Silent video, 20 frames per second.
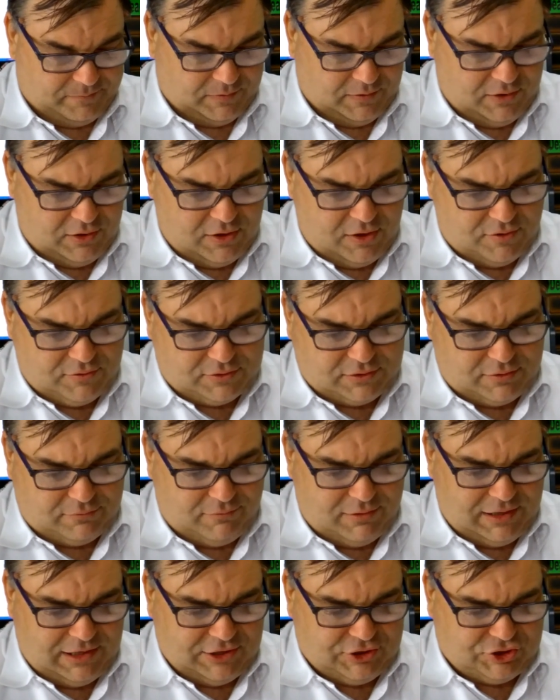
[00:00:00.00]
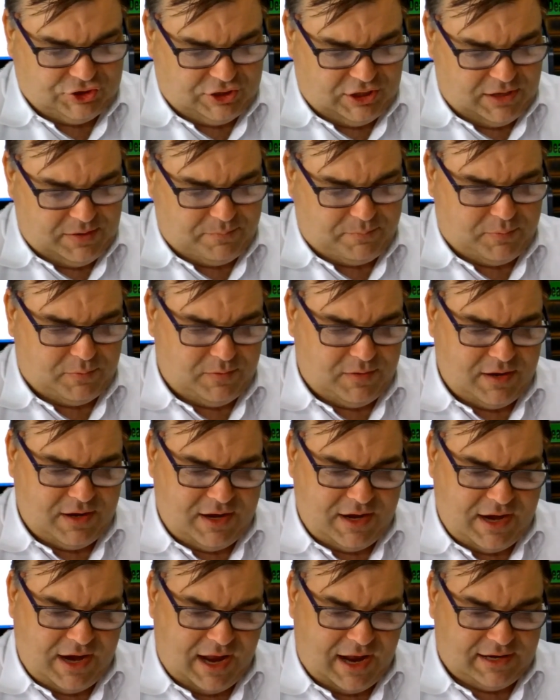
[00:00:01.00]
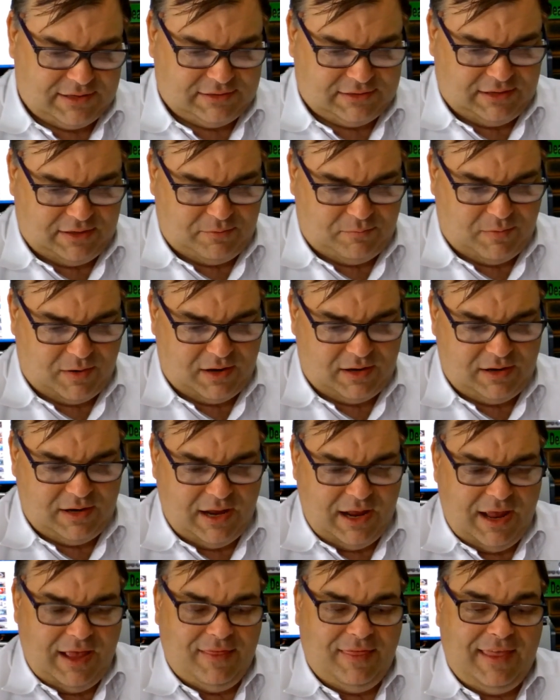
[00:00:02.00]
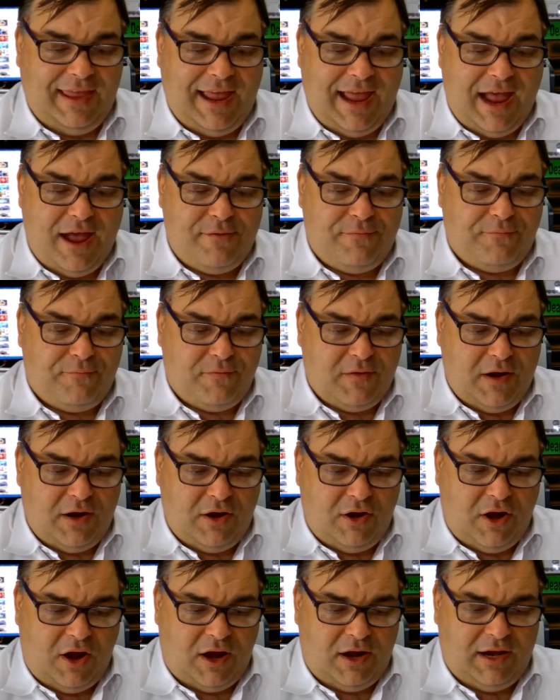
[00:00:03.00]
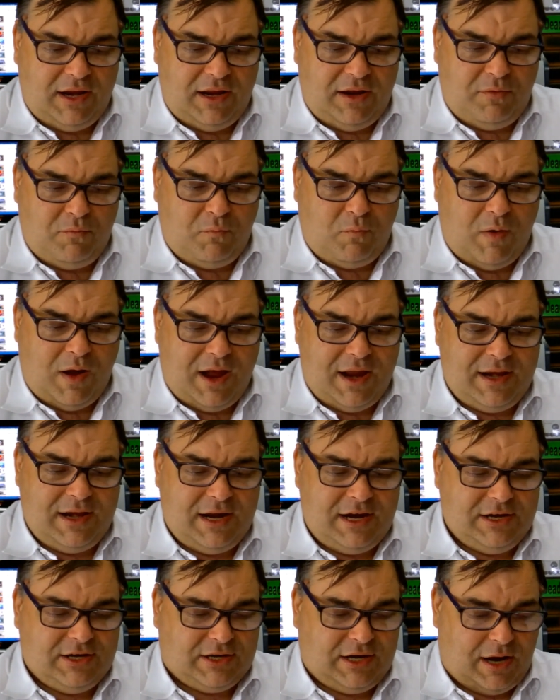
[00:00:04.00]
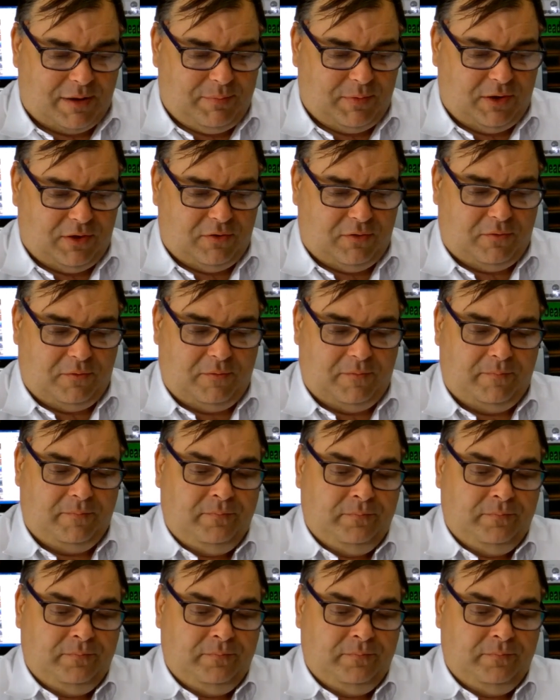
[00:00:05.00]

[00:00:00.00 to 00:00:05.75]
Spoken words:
You know, it's the really cheap, nasty one. The F91W.